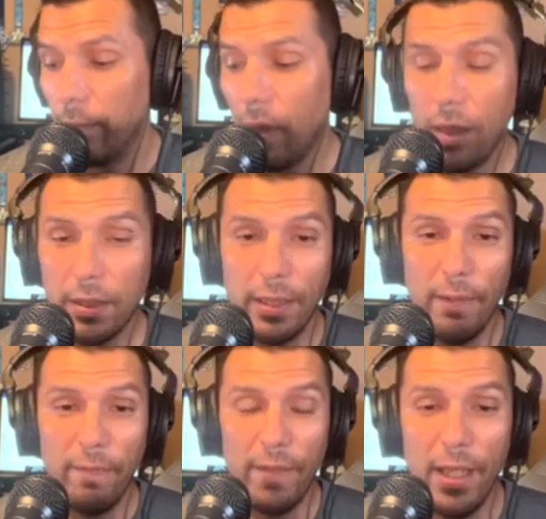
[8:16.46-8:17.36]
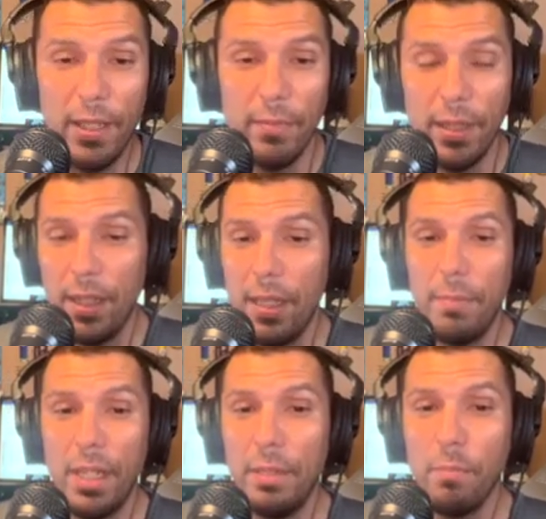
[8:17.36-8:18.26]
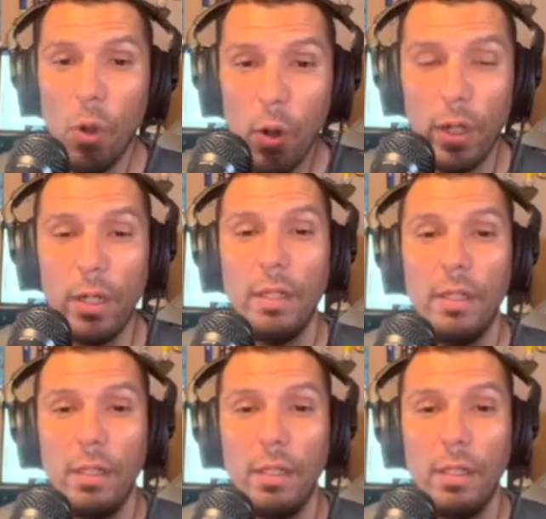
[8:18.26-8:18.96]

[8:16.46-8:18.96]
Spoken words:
Box FM, and many more